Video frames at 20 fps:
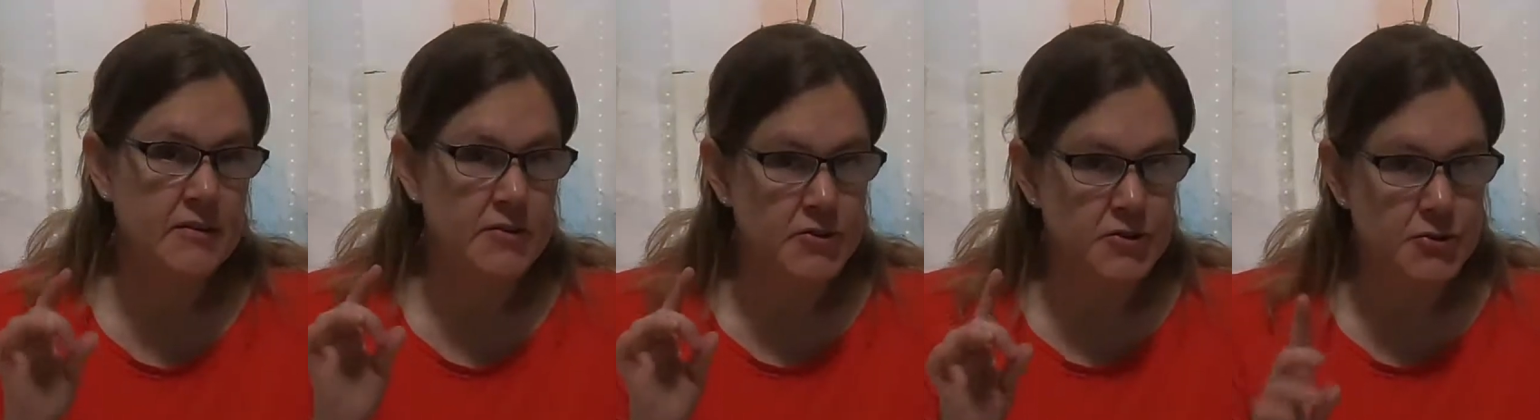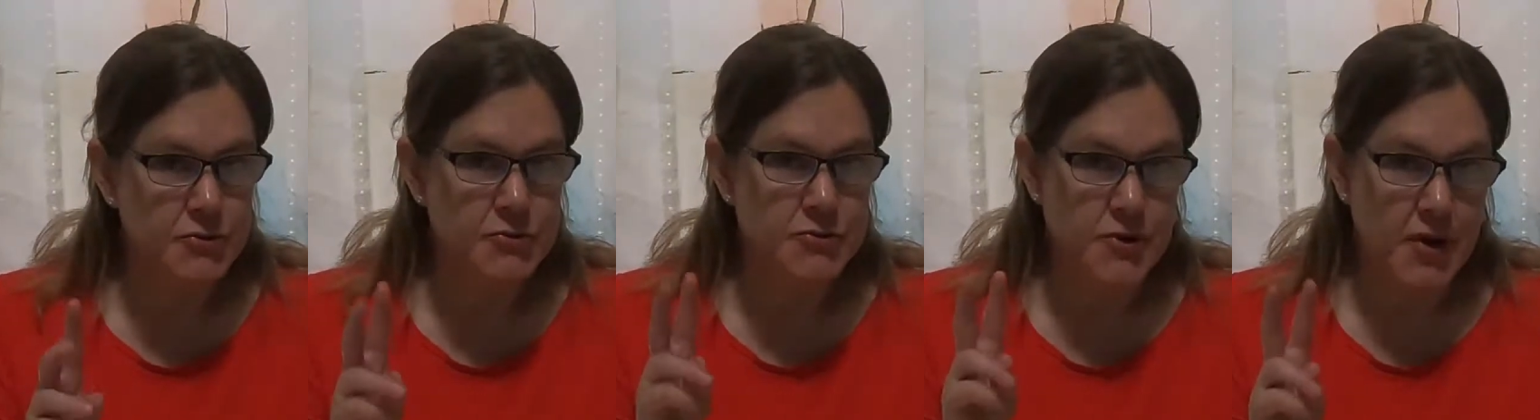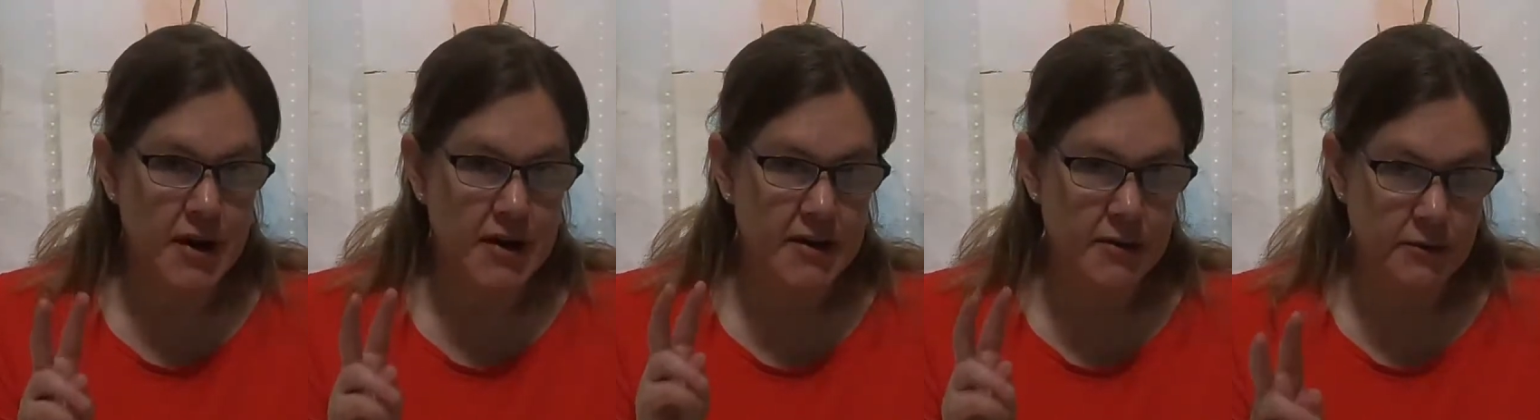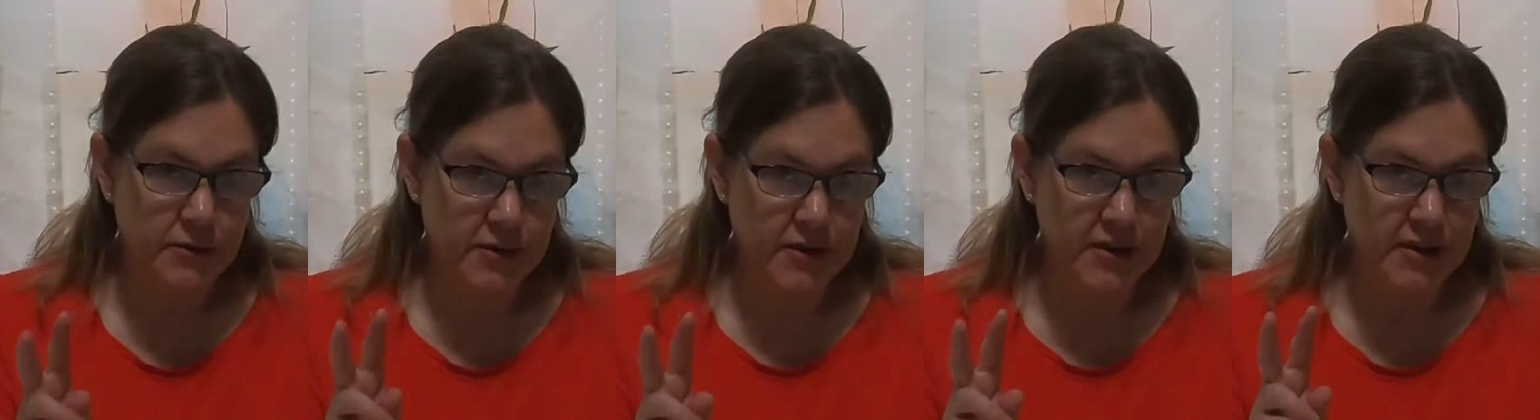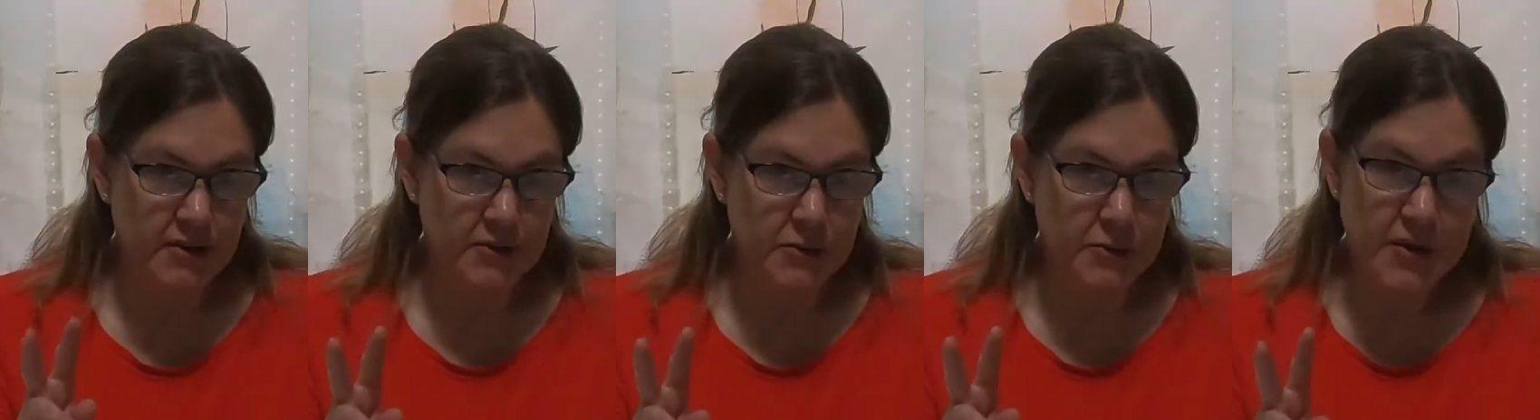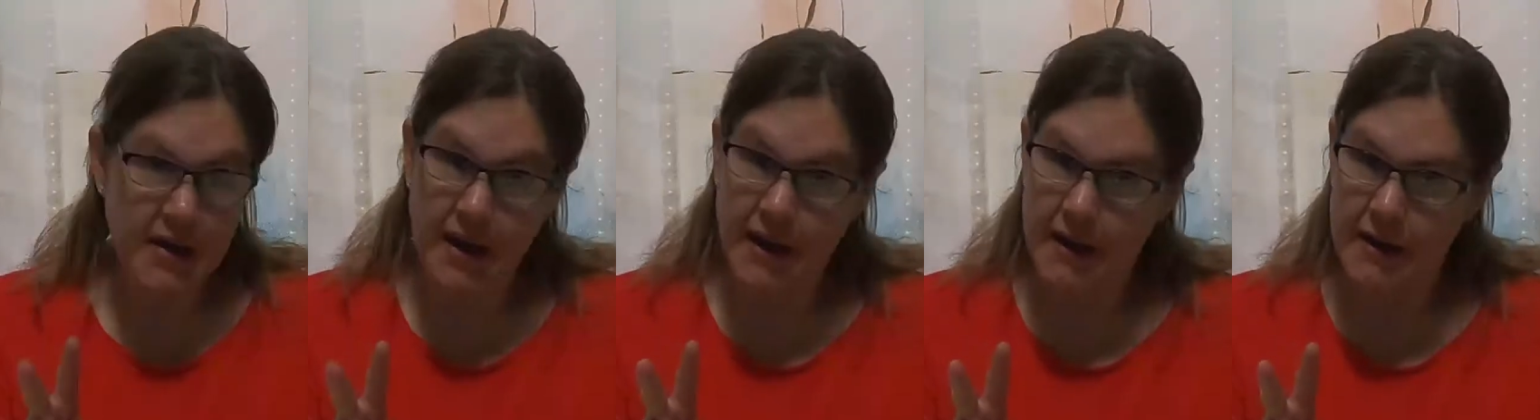the two dry
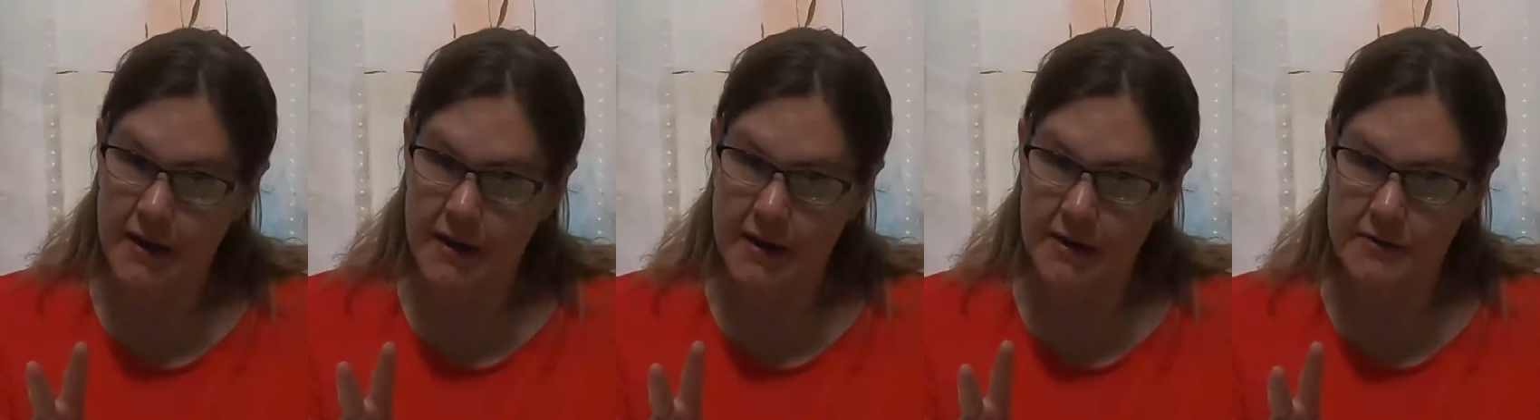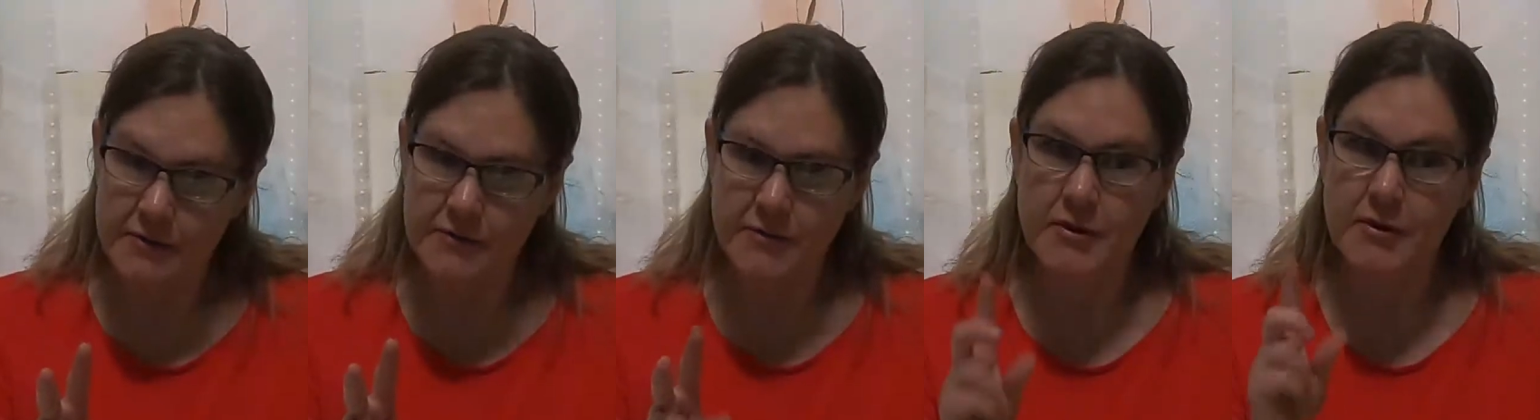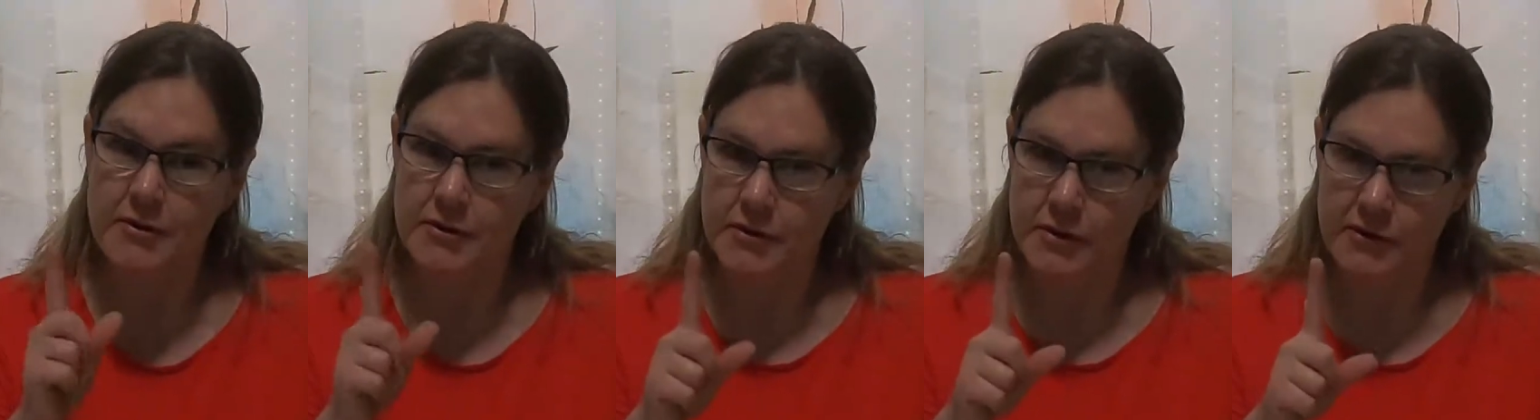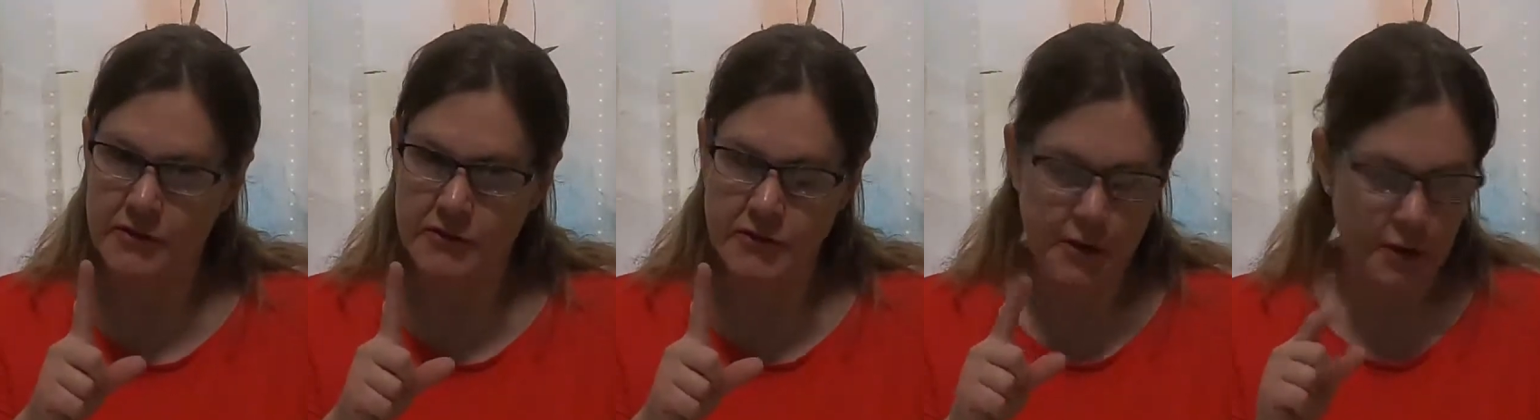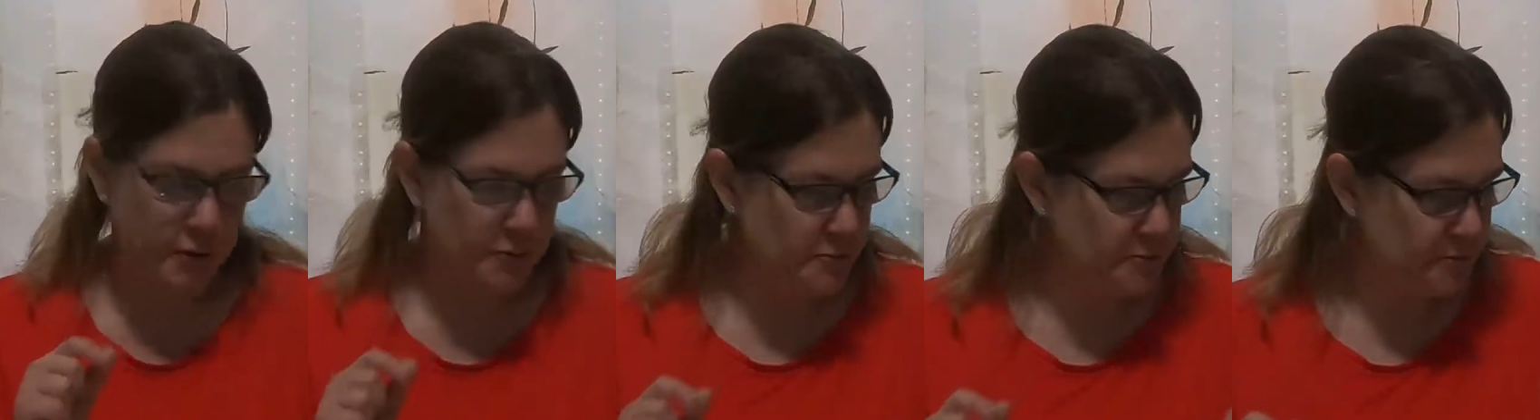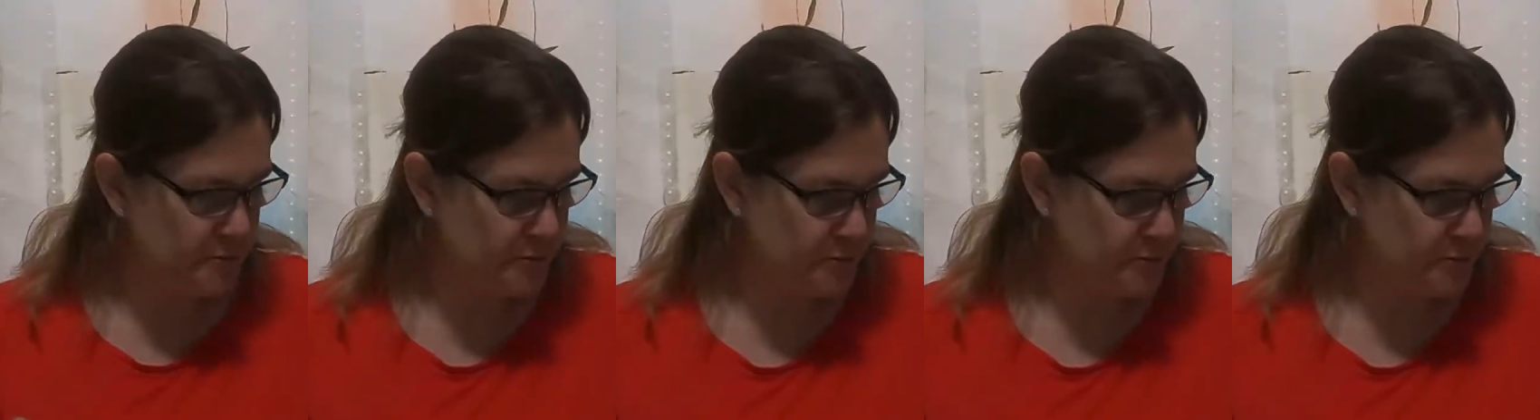ingredients we have. So